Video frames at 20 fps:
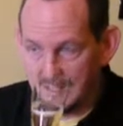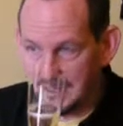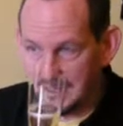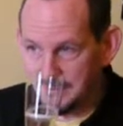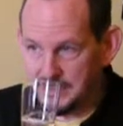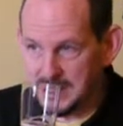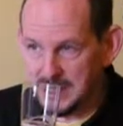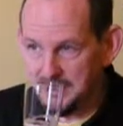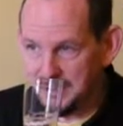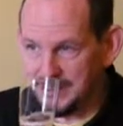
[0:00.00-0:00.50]

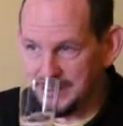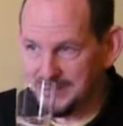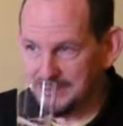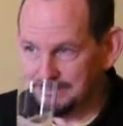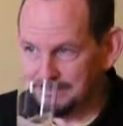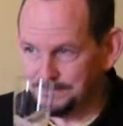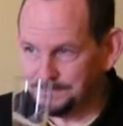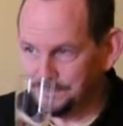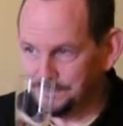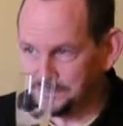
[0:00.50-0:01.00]
And maybe
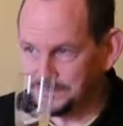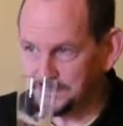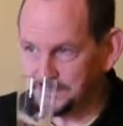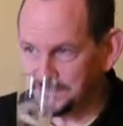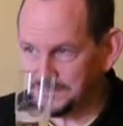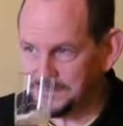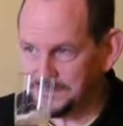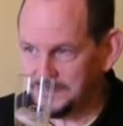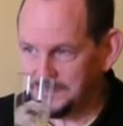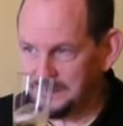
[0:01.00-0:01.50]
a
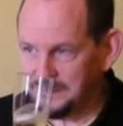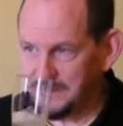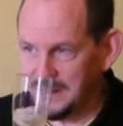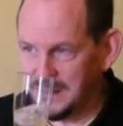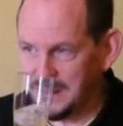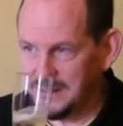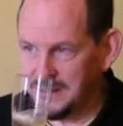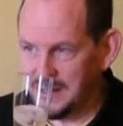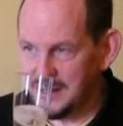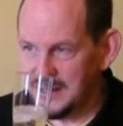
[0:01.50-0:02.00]

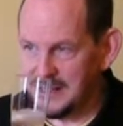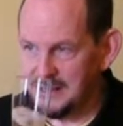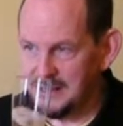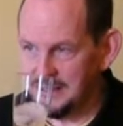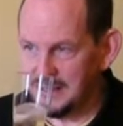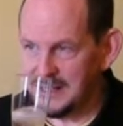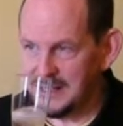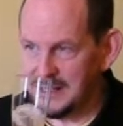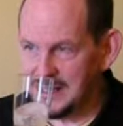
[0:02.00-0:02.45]
hint